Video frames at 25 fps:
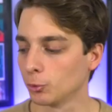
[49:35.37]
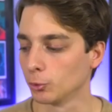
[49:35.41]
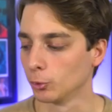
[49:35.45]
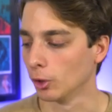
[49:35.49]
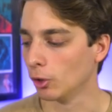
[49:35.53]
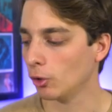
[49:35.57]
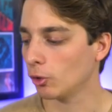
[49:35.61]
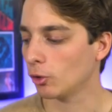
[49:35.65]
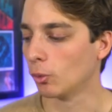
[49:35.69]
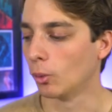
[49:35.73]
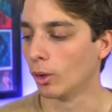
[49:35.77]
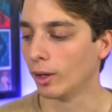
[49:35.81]

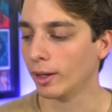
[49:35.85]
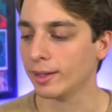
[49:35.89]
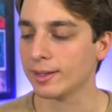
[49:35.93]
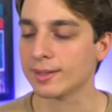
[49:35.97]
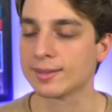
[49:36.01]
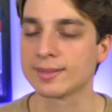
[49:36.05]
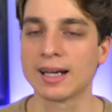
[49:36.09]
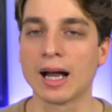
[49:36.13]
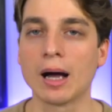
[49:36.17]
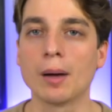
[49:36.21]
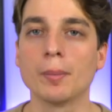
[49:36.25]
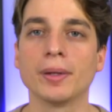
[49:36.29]
Rogue One
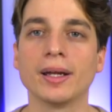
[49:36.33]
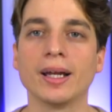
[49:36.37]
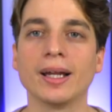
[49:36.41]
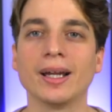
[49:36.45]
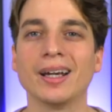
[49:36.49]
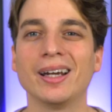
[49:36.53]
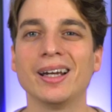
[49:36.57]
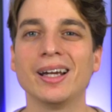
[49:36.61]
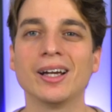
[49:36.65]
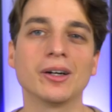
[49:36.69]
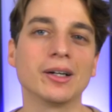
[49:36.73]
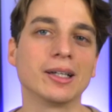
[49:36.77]
is
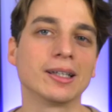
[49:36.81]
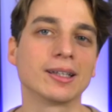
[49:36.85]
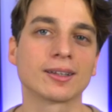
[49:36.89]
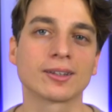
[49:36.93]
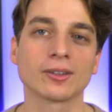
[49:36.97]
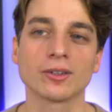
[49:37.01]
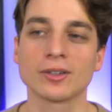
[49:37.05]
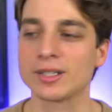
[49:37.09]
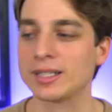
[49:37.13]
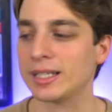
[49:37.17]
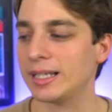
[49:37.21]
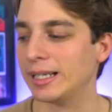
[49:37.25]
nominated here, and
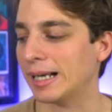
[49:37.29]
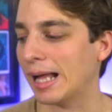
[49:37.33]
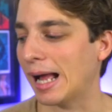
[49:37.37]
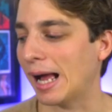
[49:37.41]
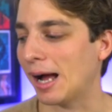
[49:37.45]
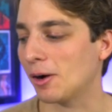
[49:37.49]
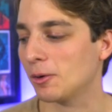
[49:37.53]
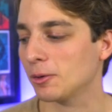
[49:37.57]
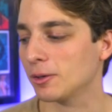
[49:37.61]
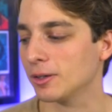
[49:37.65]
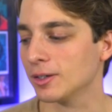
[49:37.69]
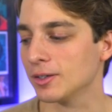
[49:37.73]
thirteen
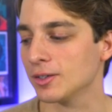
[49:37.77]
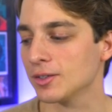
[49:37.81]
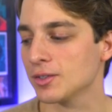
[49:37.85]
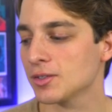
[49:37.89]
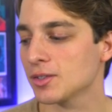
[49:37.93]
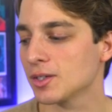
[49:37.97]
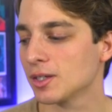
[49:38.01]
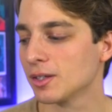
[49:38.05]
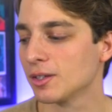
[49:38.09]
hours,